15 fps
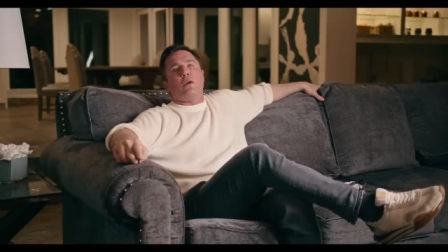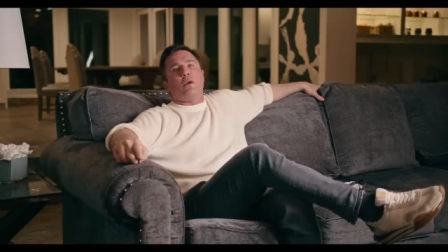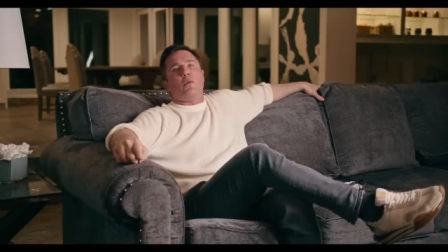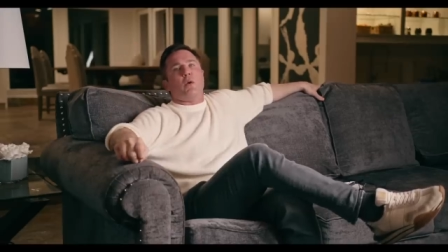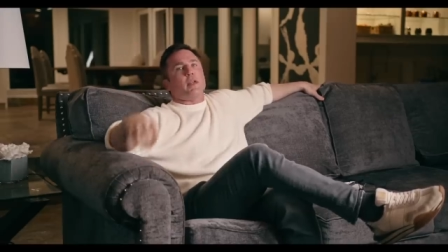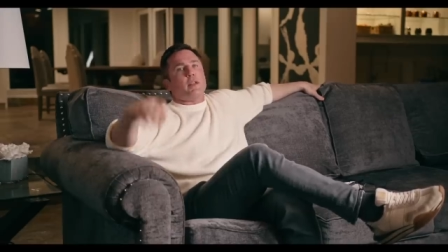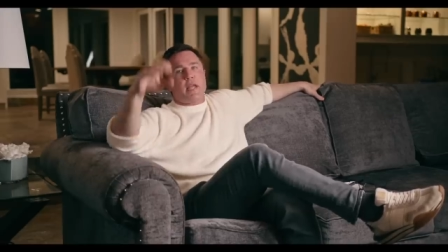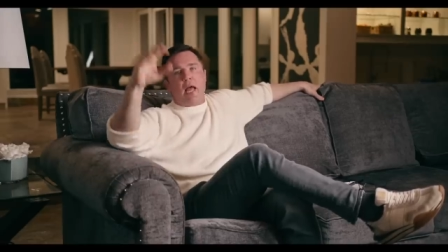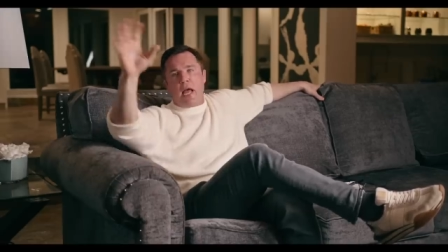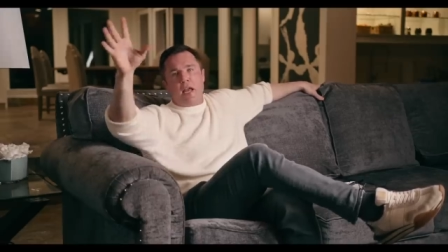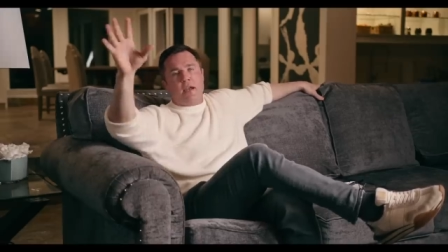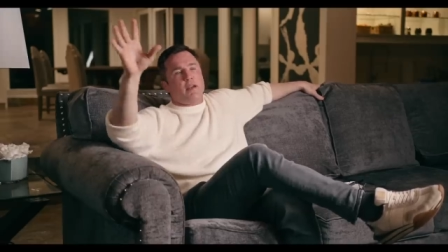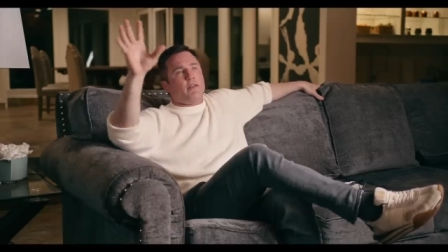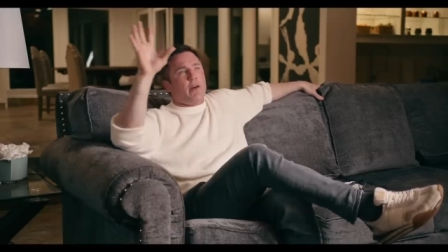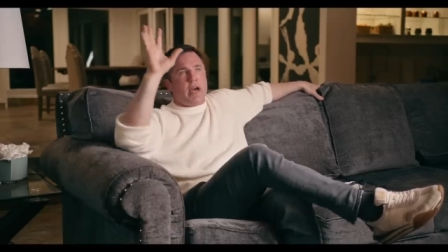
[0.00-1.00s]
what
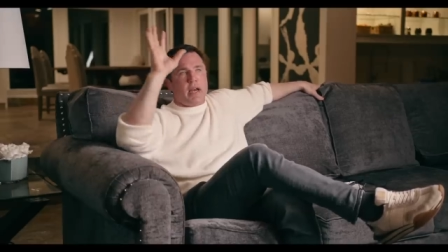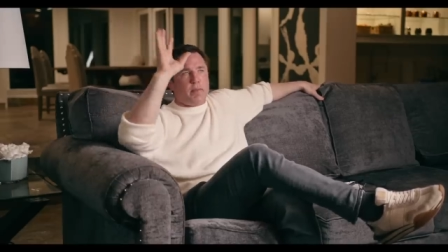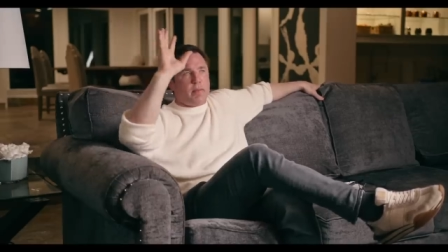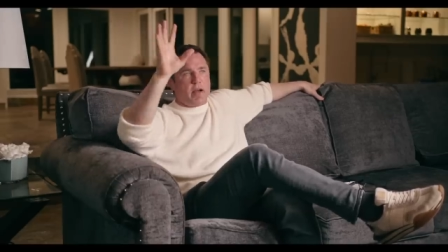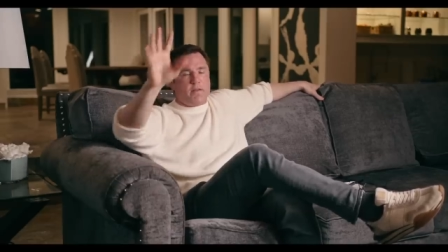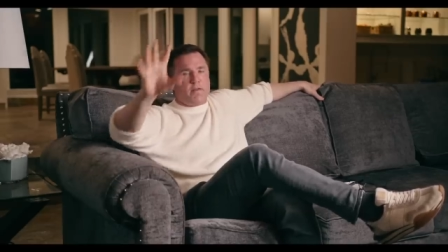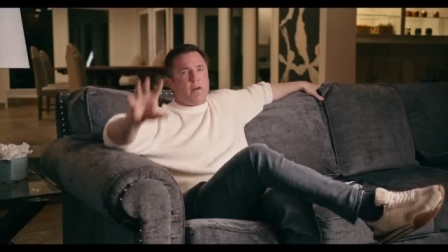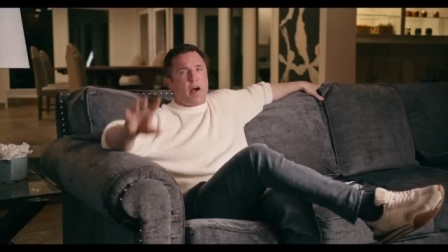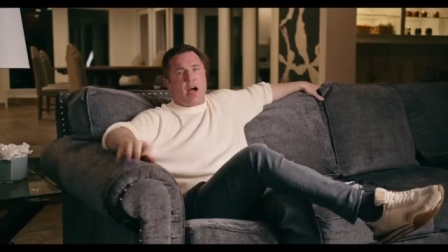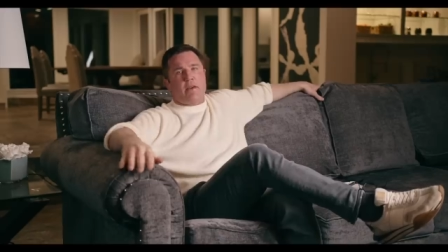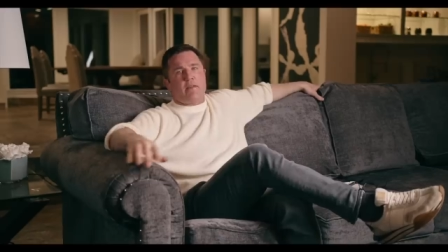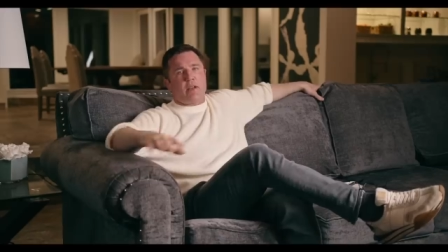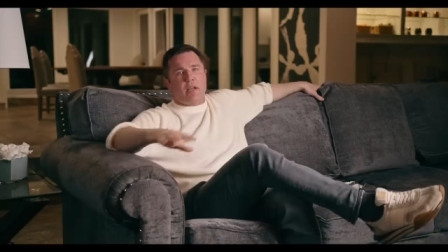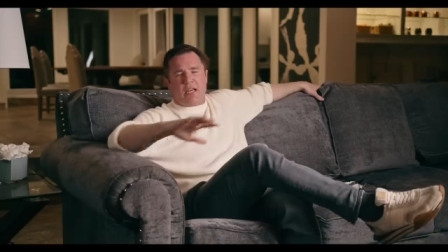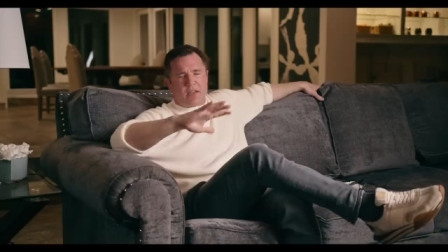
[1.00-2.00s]
10 divided by
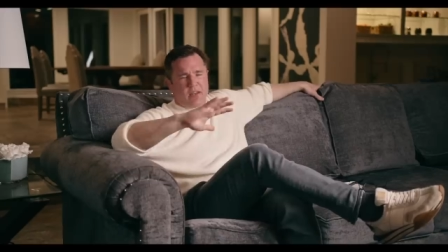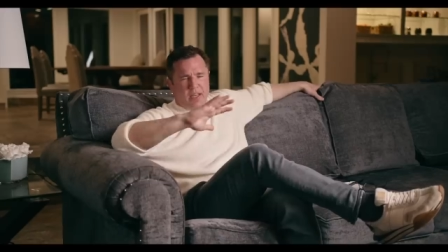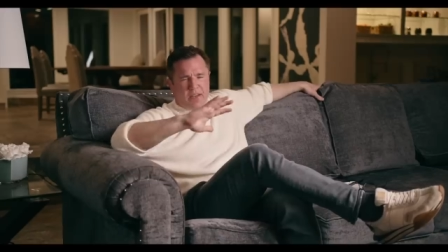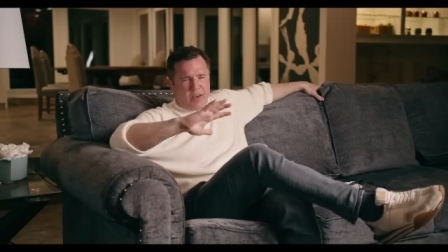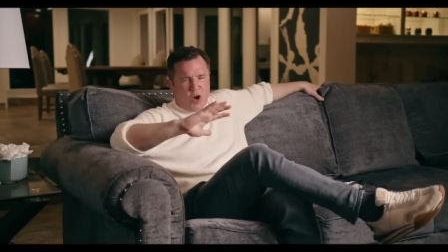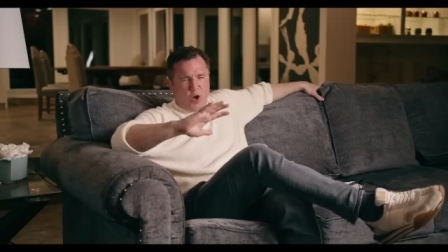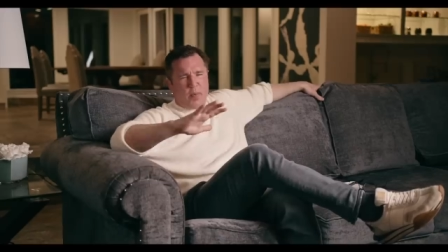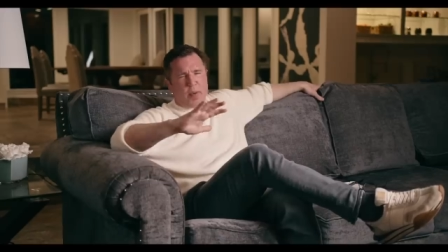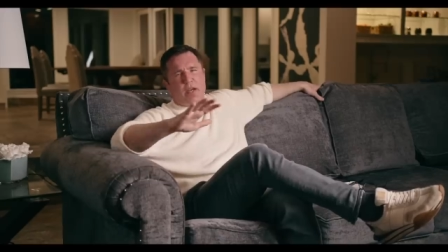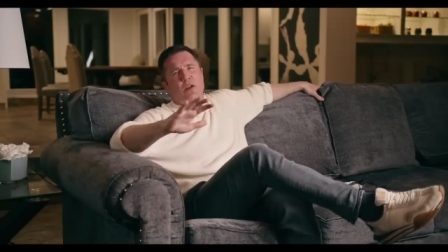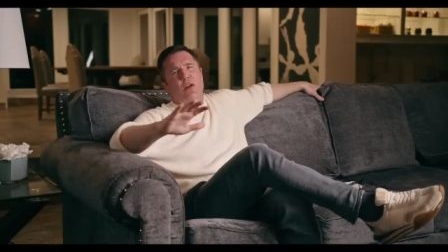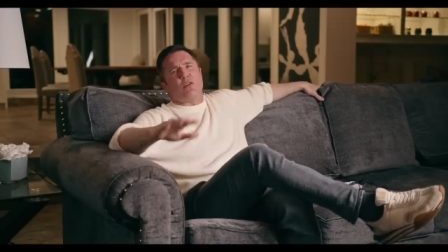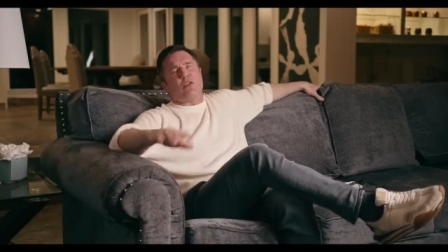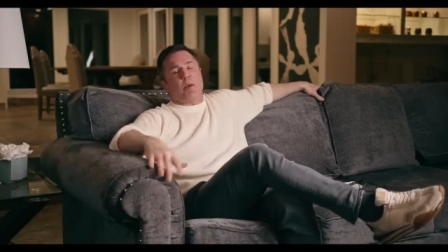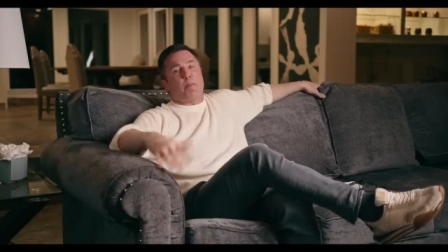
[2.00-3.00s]
5 is. Like, nobody
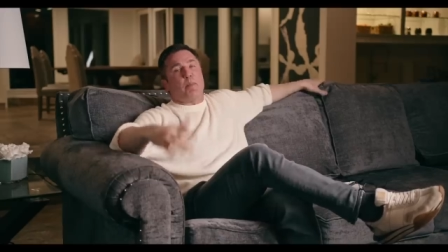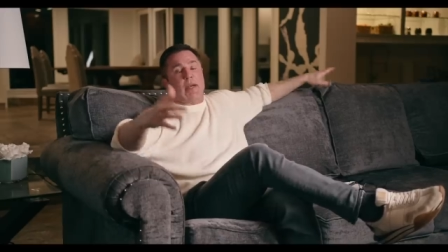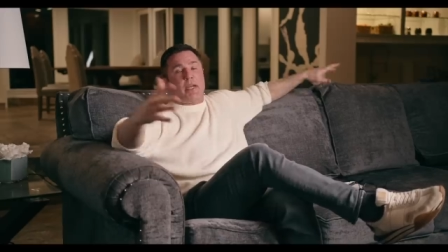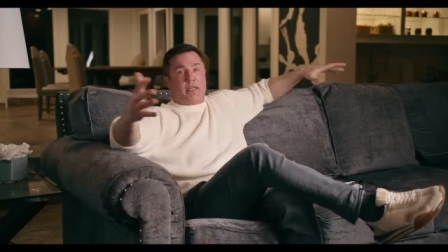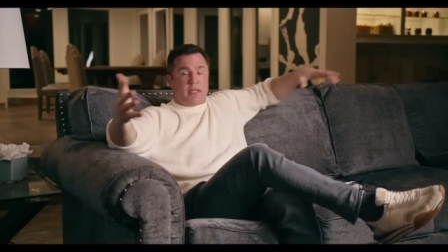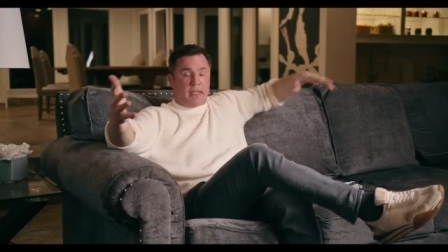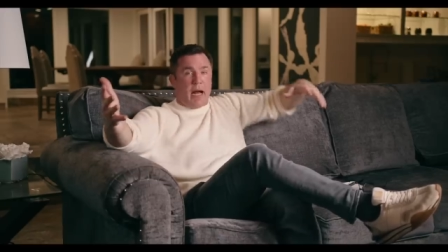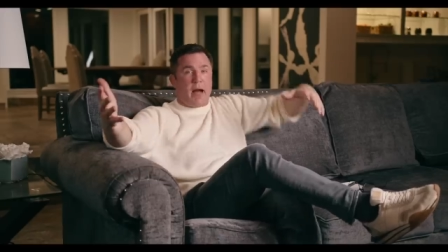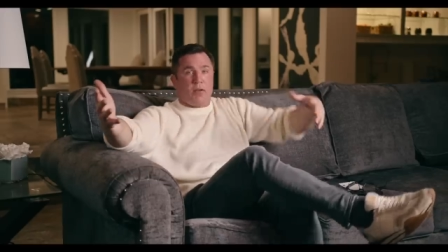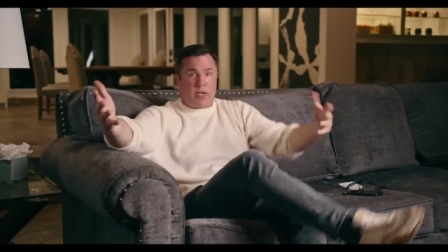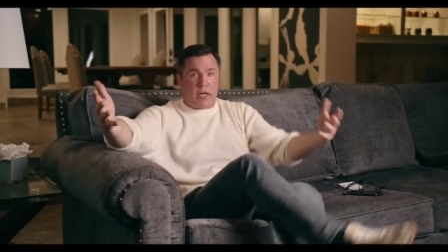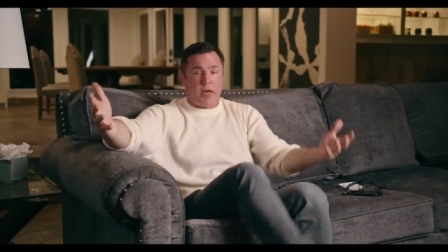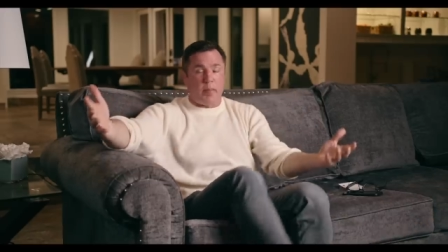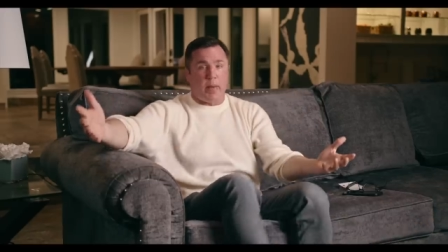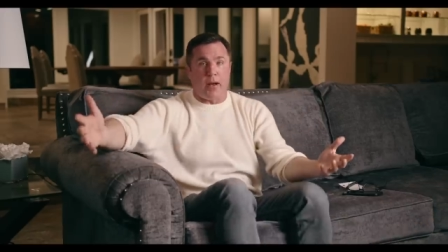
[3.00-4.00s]
knows that, but it sounds
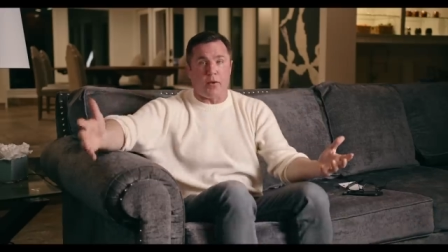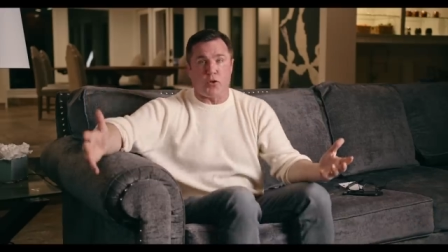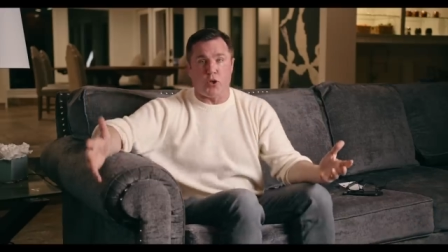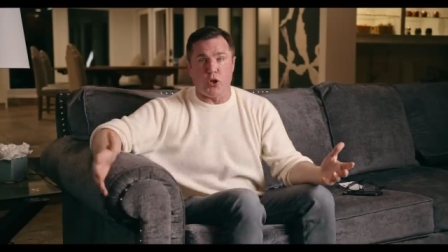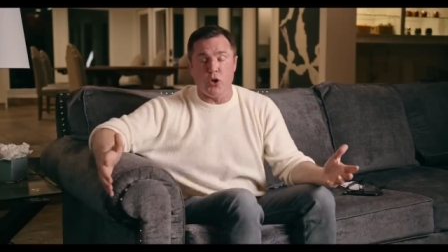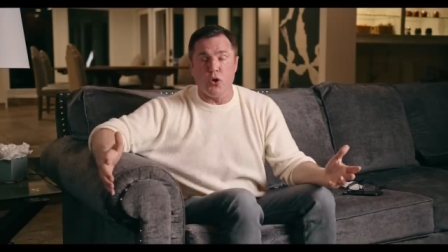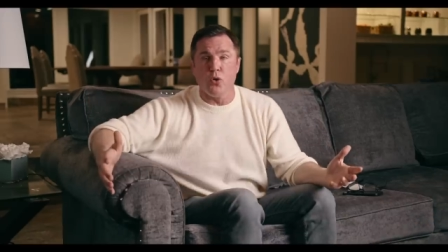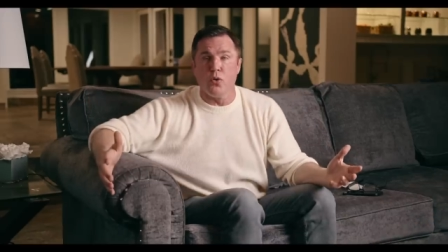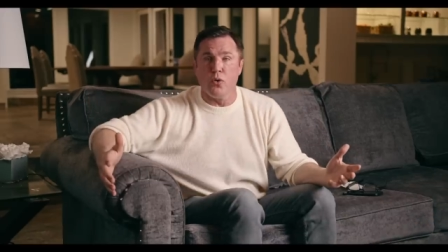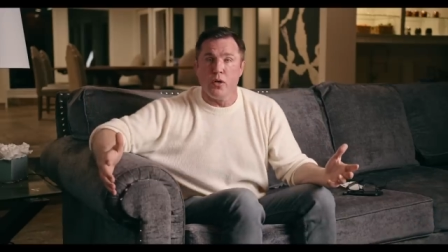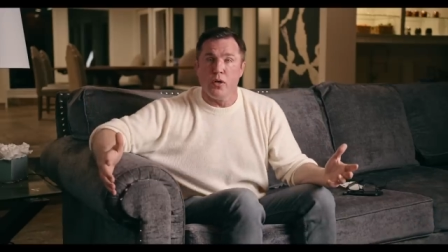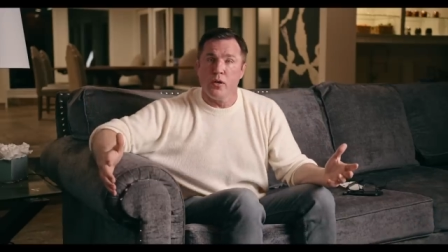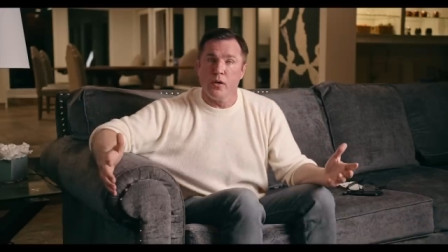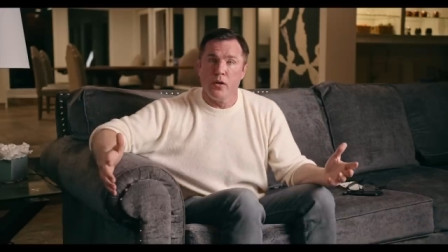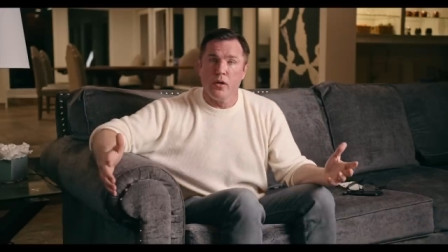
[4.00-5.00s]
like about 2.